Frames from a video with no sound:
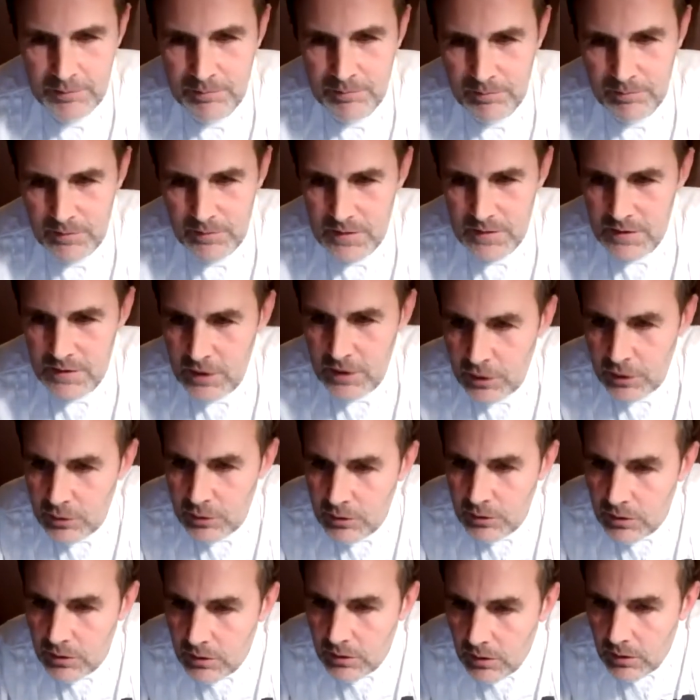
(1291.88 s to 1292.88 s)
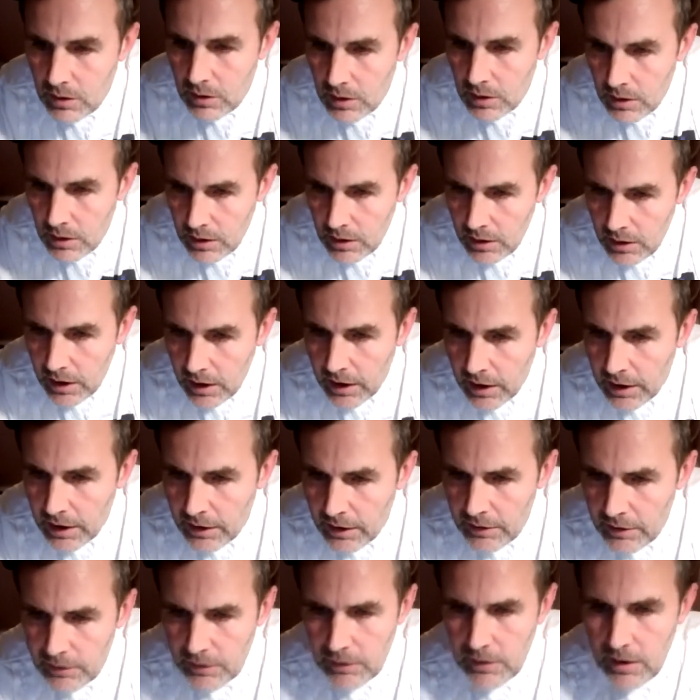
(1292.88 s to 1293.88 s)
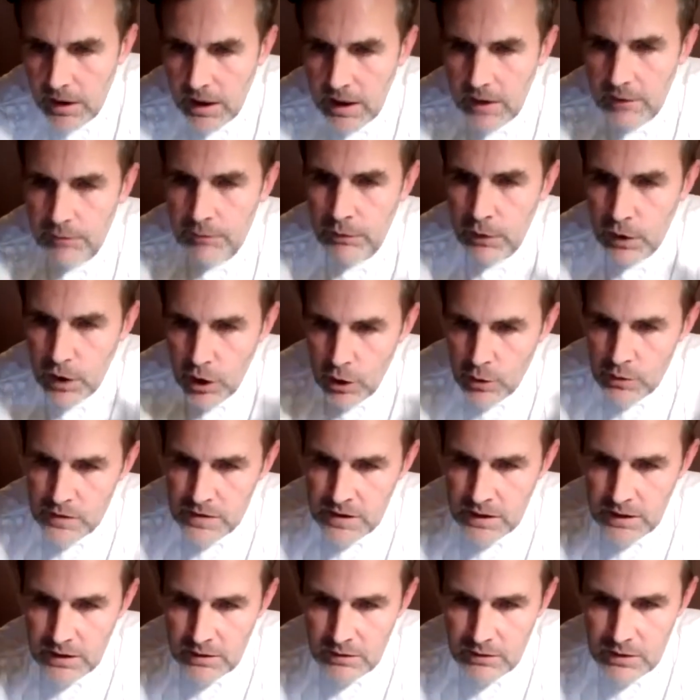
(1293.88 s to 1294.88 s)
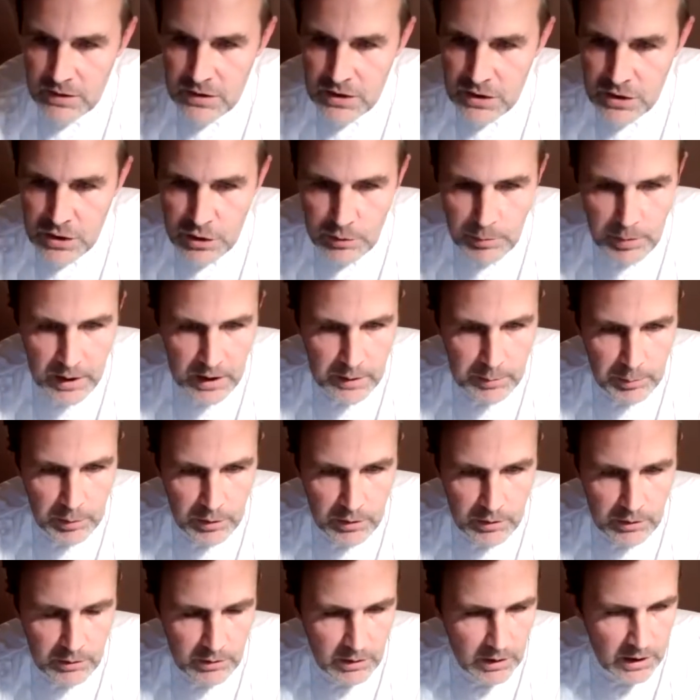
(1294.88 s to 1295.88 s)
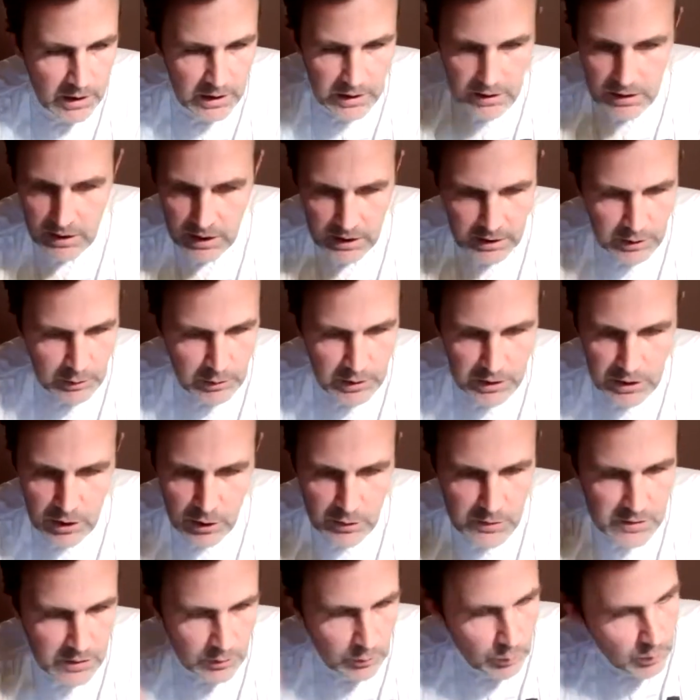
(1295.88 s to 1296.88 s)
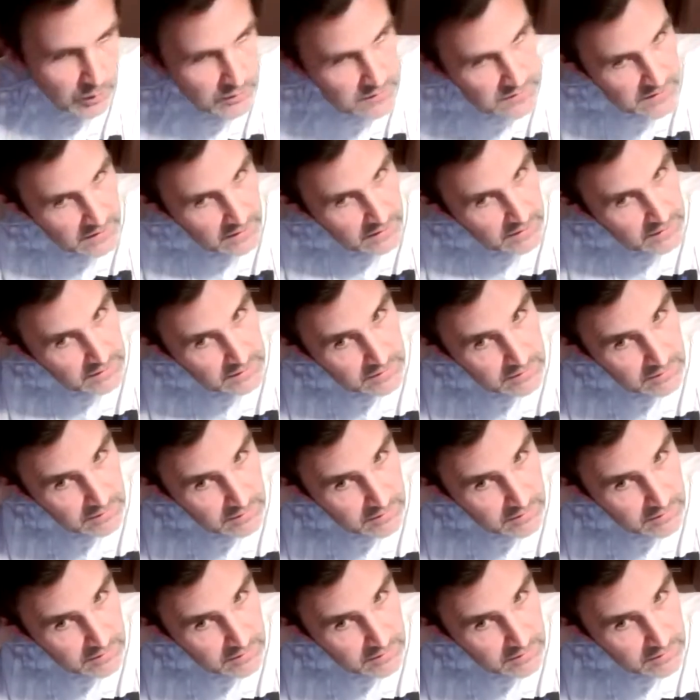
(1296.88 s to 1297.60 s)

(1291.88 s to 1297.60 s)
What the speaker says: So for coating the tissue paper, I only coat on one side.